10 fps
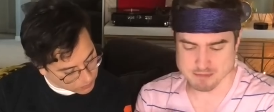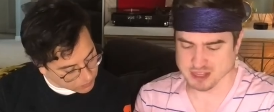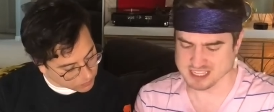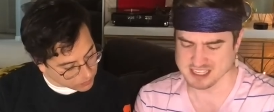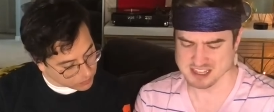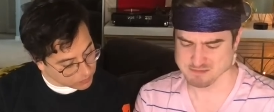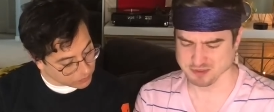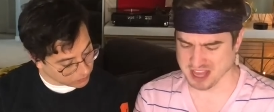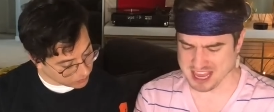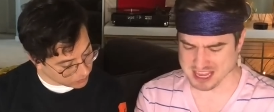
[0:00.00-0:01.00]
Speaker 1: in placing the
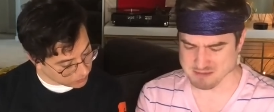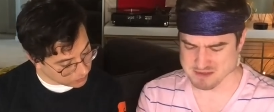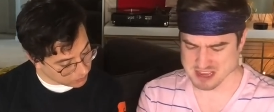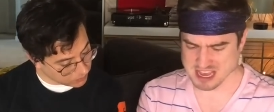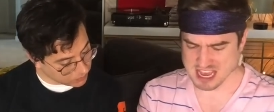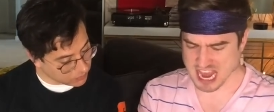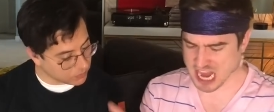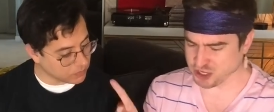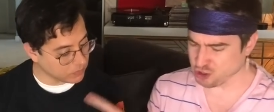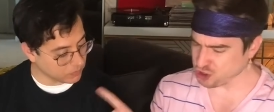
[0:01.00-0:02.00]
blame,
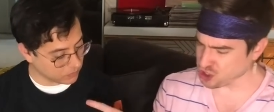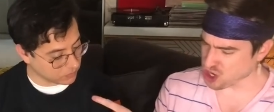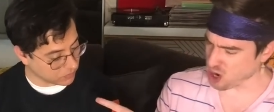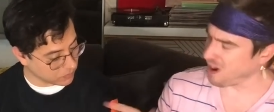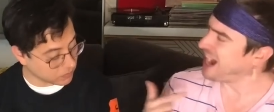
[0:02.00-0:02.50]
and you should know